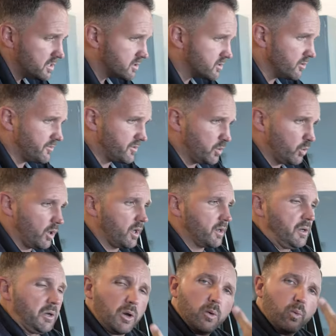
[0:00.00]
So if you want
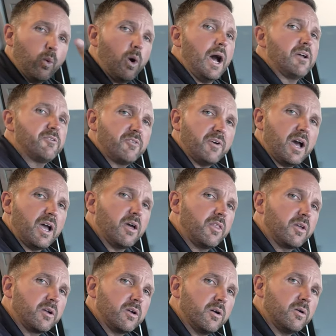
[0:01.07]
Wi-Fi on
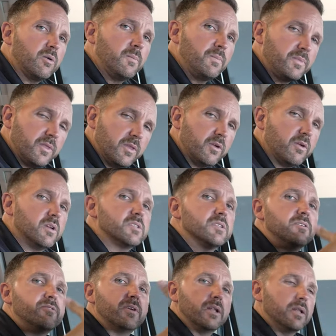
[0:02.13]
the go, there is an
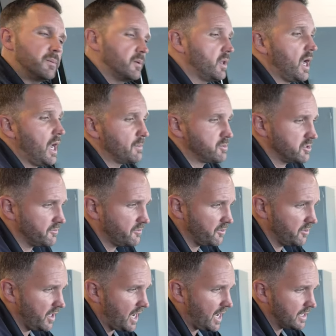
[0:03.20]
available option
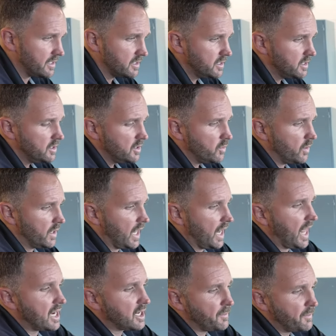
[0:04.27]
for that. What I
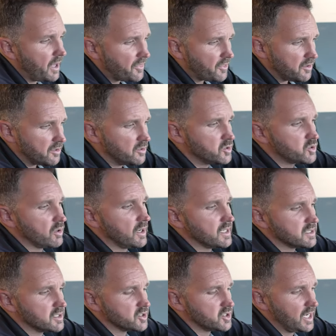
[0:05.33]
like about the new
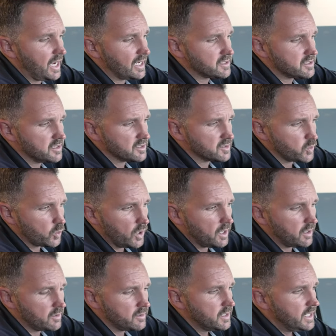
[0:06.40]
Transit chassis as
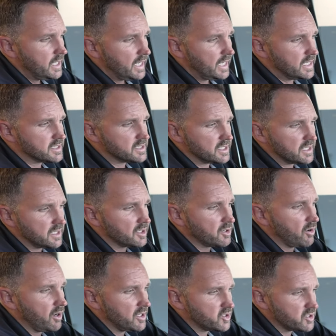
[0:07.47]
well is the
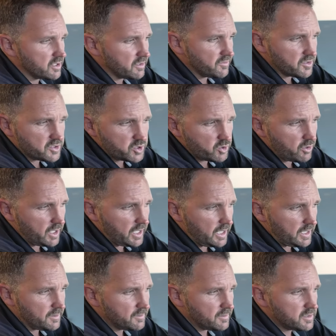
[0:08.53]
integration of the
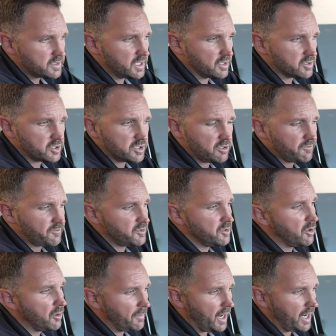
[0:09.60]
screen. Tells you your
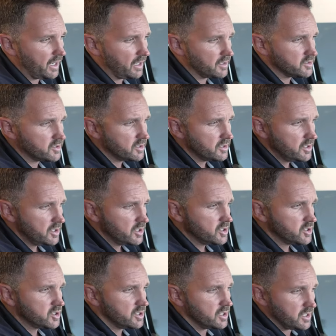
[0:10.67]
fuel mileage.
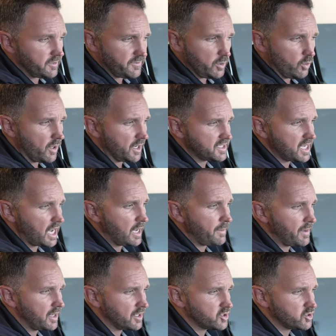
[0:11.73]
If you want to
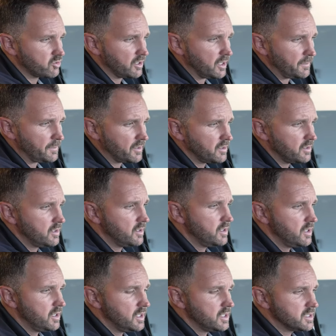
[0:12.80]
time out a trip,
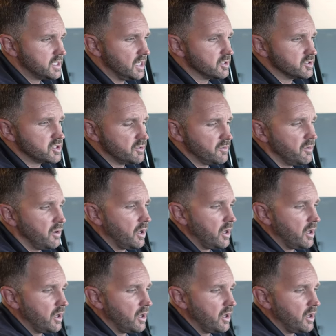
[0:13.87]
tells you